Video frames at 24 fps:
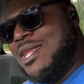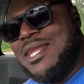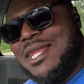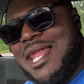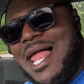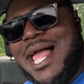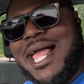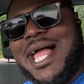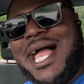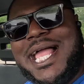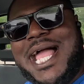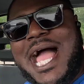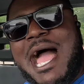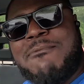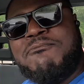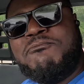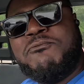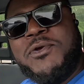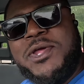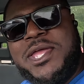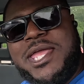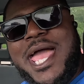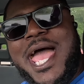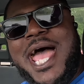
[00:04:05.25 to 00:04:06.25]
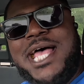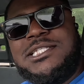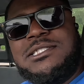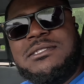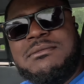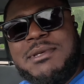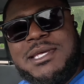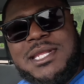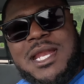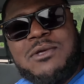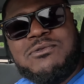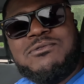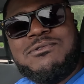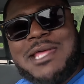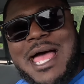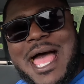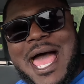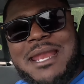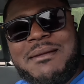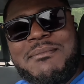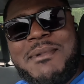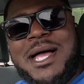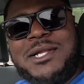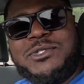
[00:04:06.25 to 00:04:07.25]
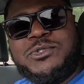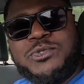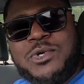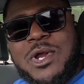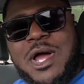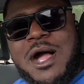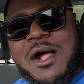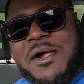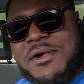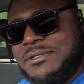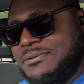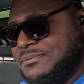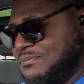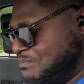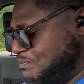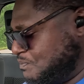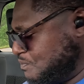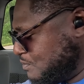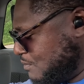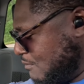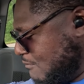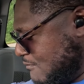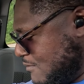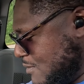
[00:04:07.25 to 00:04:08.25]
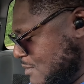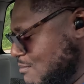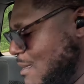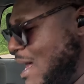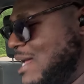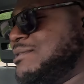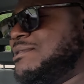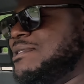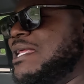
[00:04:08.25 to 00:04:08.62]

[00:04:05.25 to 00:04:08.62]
look like I got free estimate on side of my truck? My